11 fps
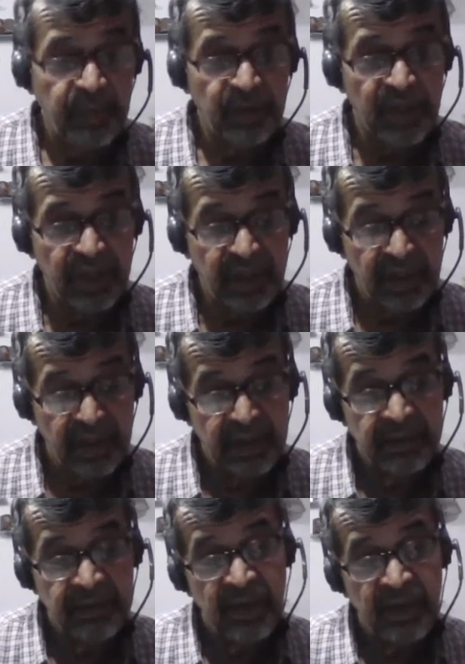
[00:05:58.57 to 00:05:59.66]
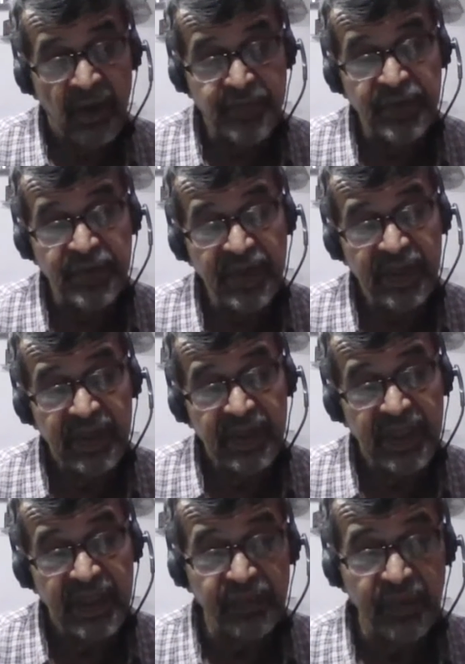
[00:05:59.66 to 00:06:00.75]
This particular
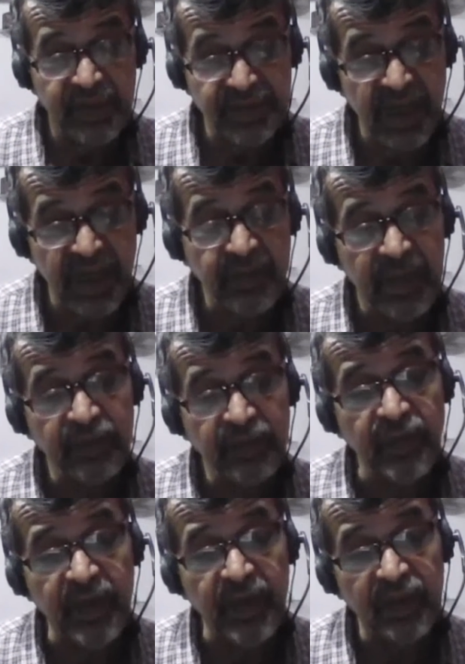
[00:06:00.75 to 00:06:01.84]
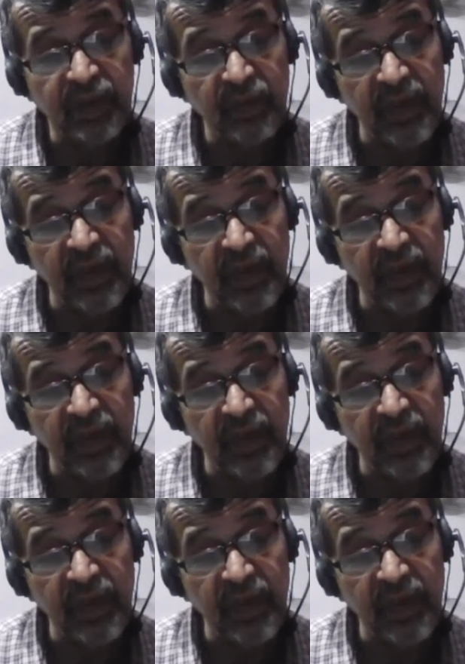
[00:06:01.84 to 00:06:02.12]
option is for the strike price of